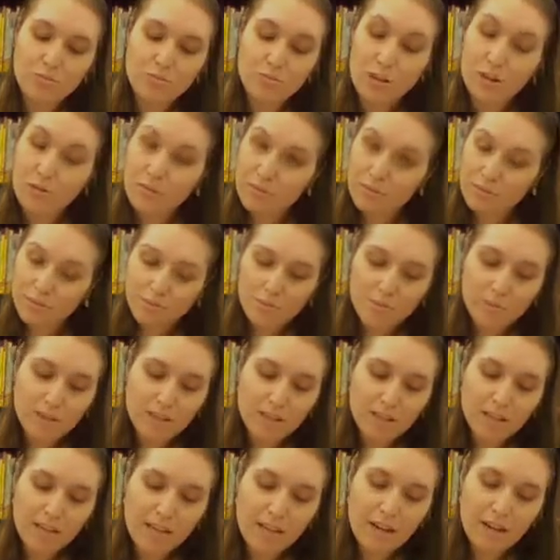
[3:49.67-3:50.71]
rough
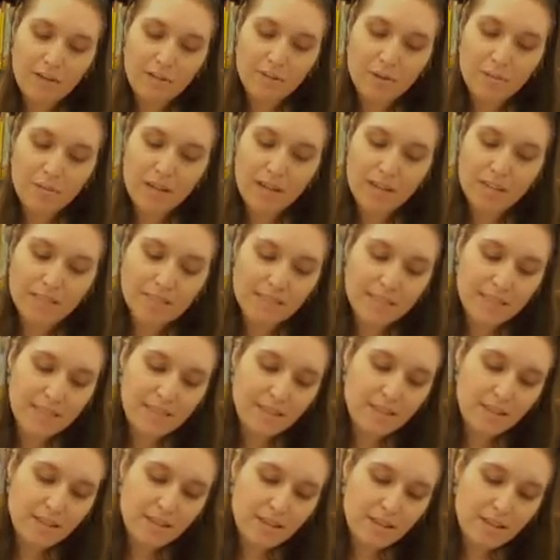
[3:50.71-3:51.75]
with how we're
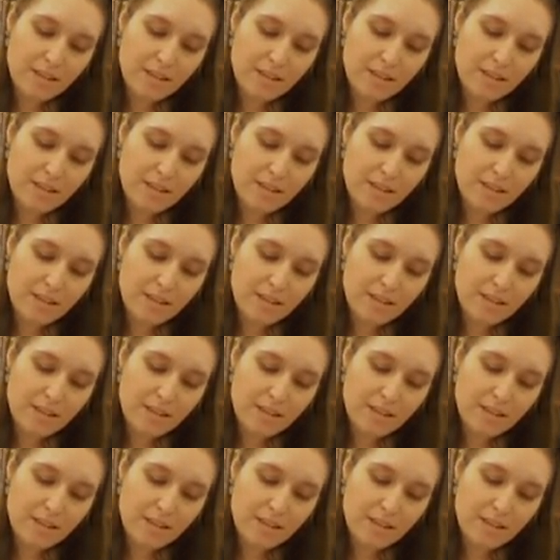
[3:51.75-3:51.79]
painting.